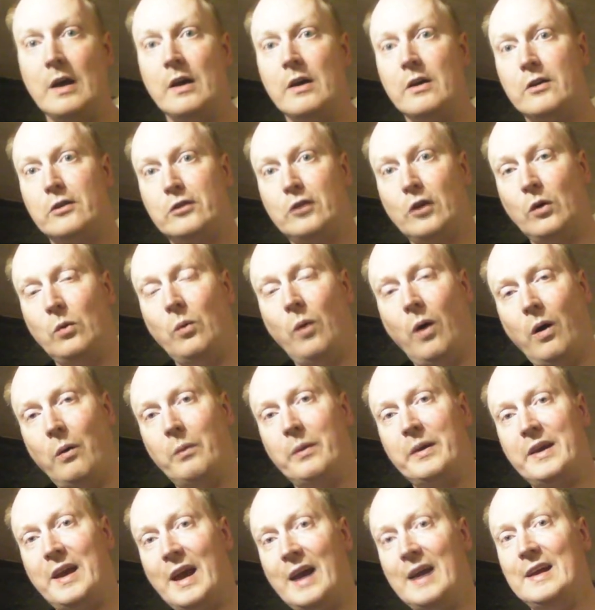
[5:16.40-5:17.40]
so what
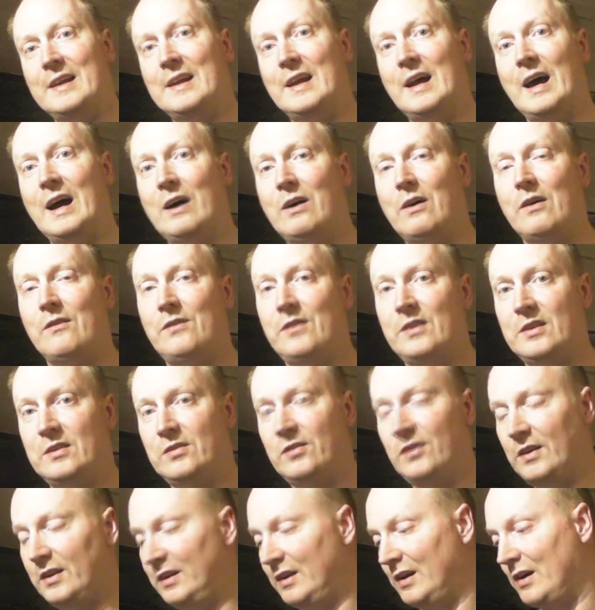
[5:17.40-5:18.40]
we're getting out of this
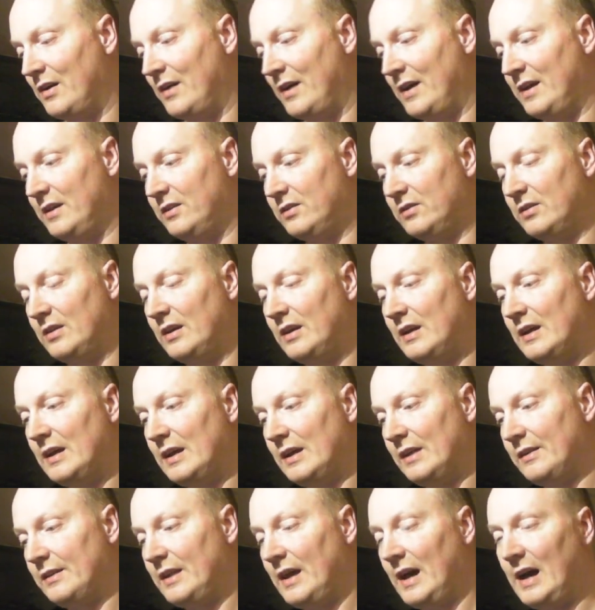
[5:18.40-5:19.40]
video is
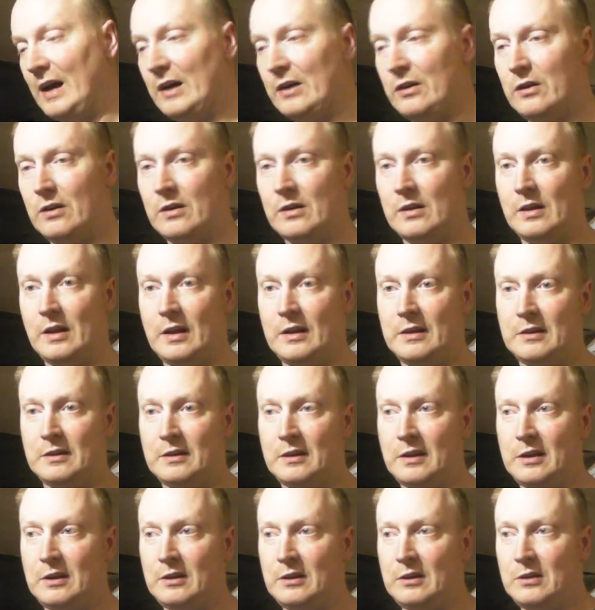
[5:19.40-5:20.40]
that
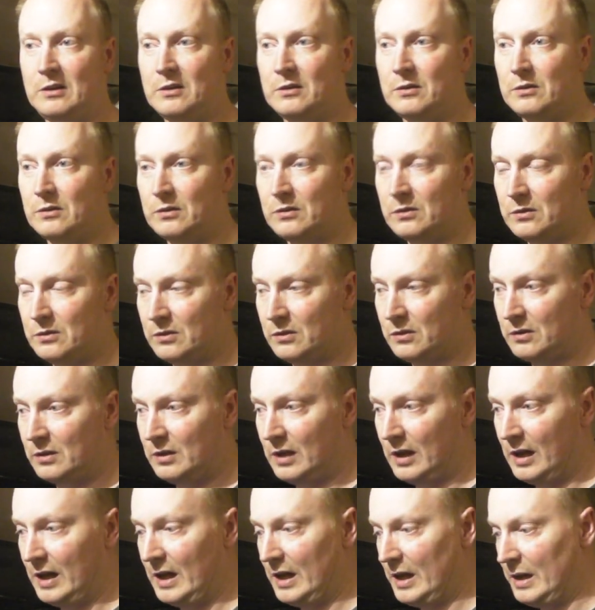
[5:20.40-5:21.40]
in the
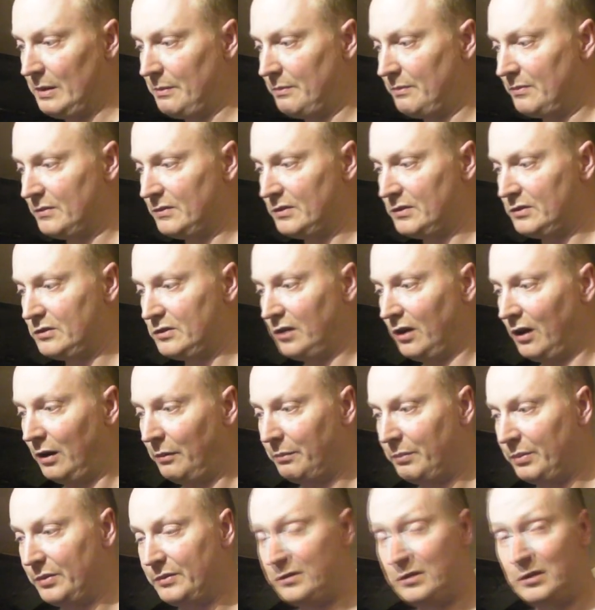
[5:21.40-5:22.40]
um,
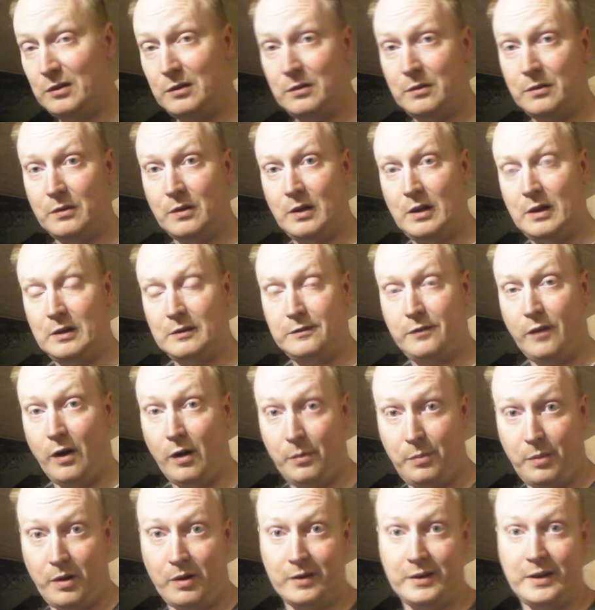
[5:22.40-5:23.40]
top two uh,
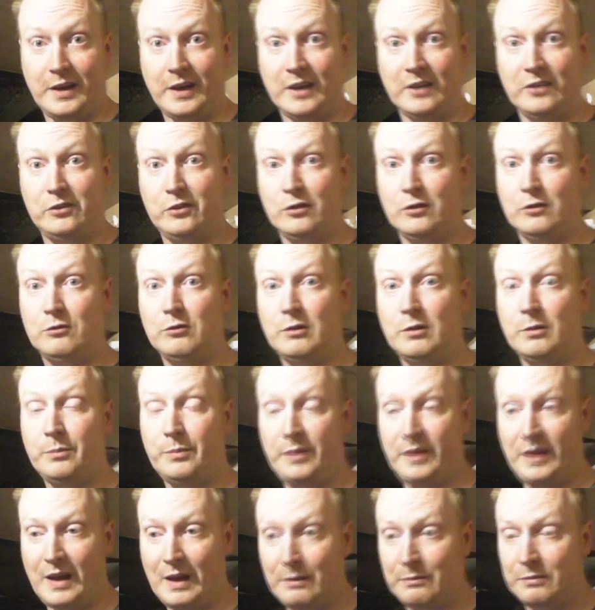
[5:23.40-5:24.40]
four pockets you will
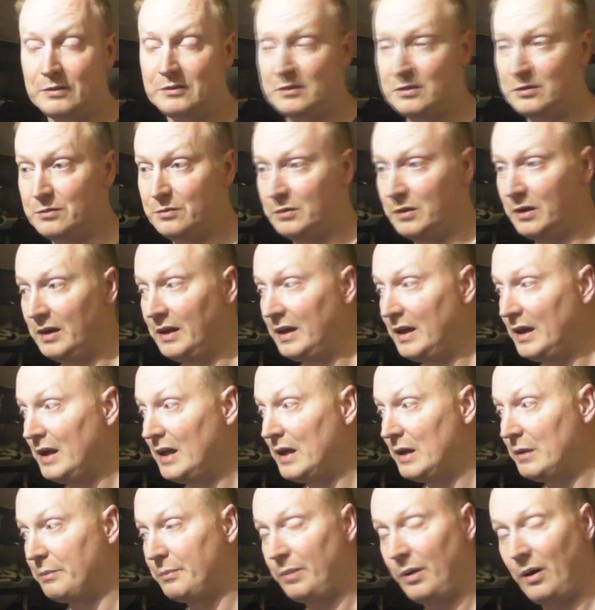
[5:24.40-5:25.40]
be able to
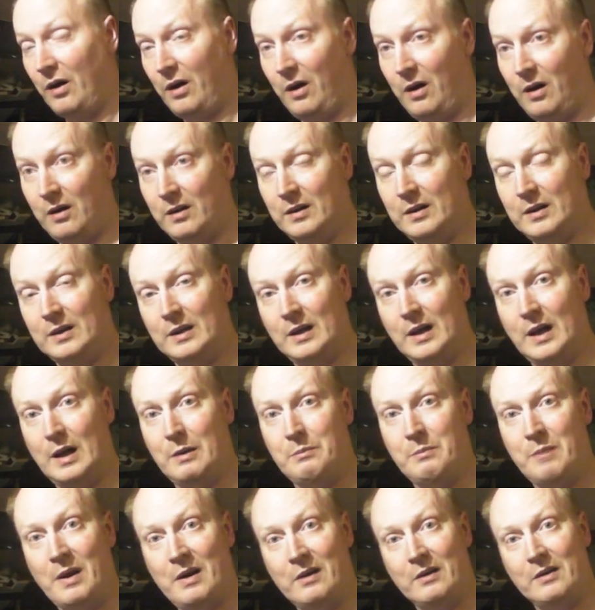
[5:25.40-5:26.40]
pop
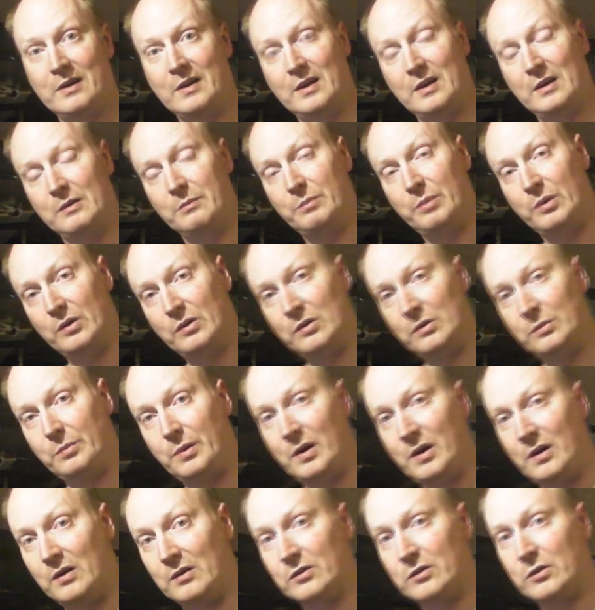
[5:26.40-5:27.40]
American pool
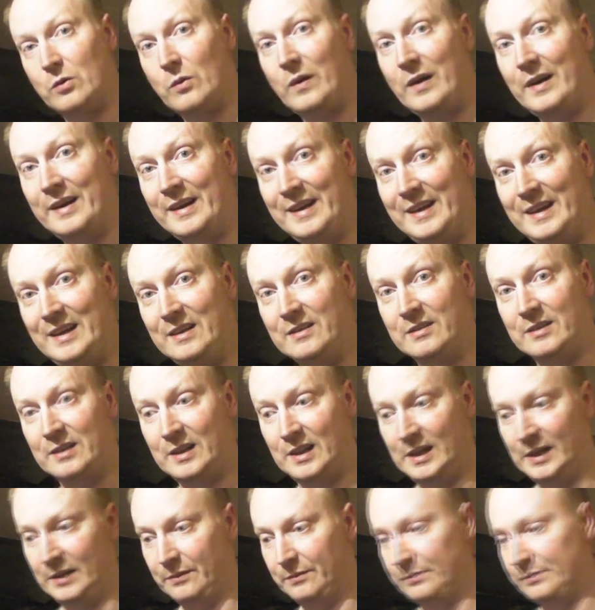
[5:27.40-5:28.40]
balls quite
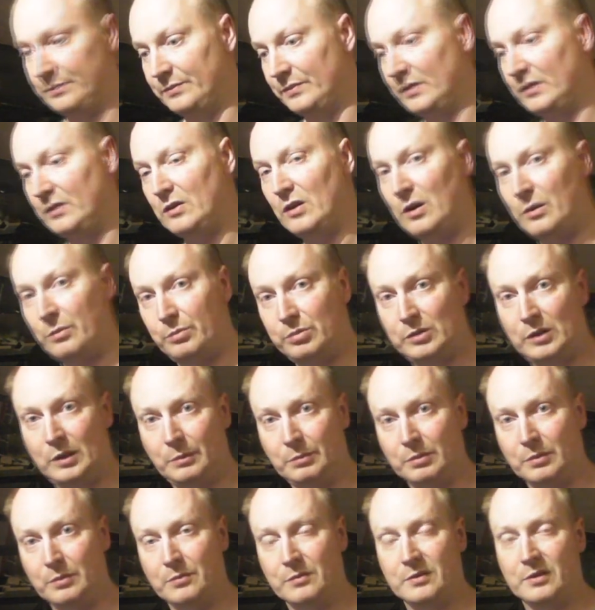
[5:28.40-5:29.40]
easily no
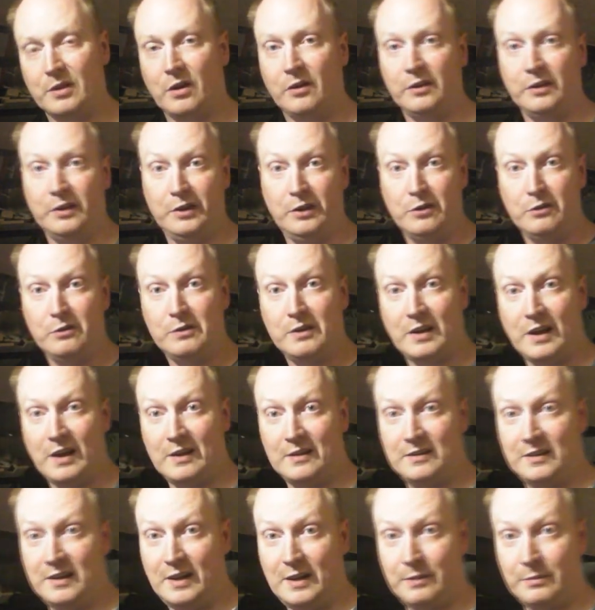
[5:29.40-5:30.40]
problems on a
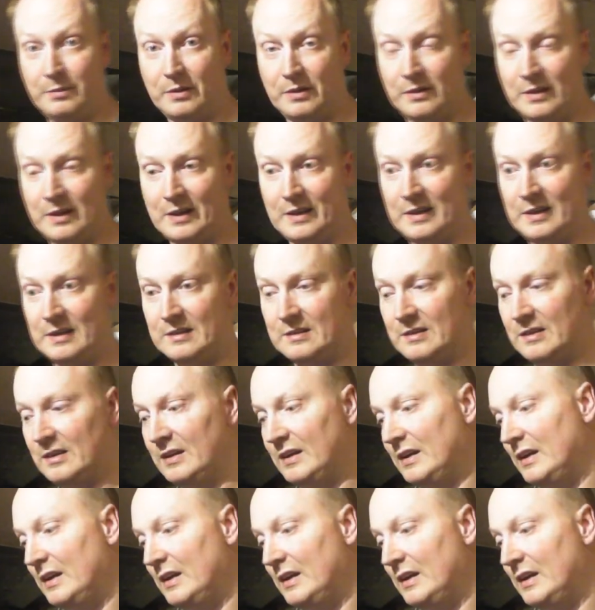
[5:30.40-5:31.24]
UK table that is